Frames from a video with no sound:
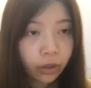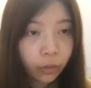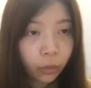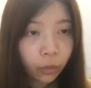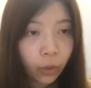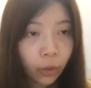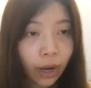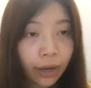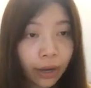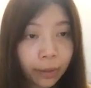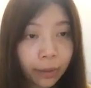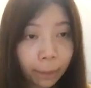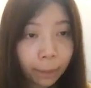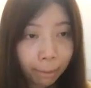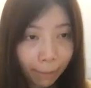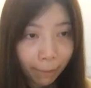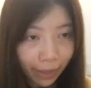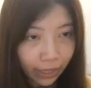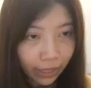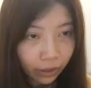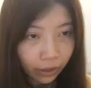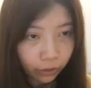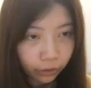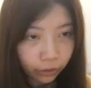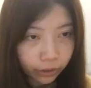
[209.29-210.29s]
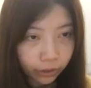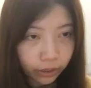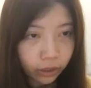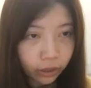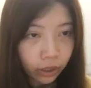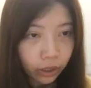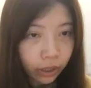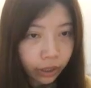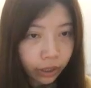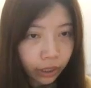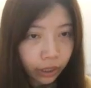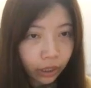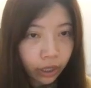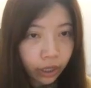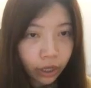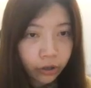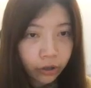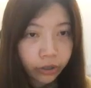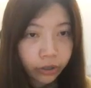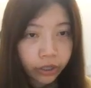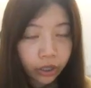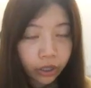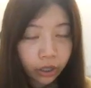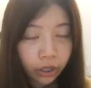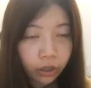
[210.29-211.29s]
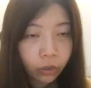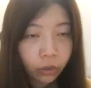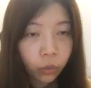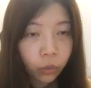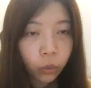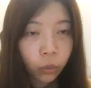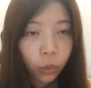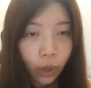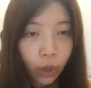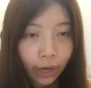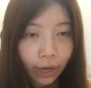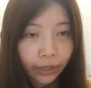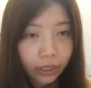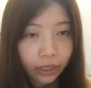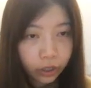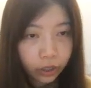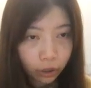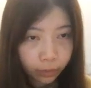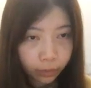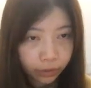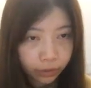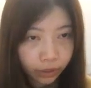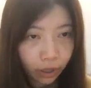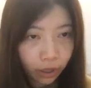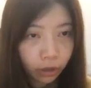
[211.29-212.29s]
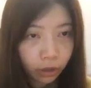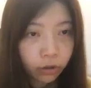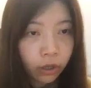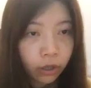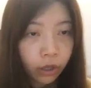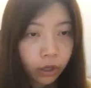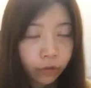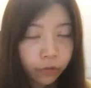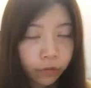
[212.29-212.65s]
while males inherit an Y chromosome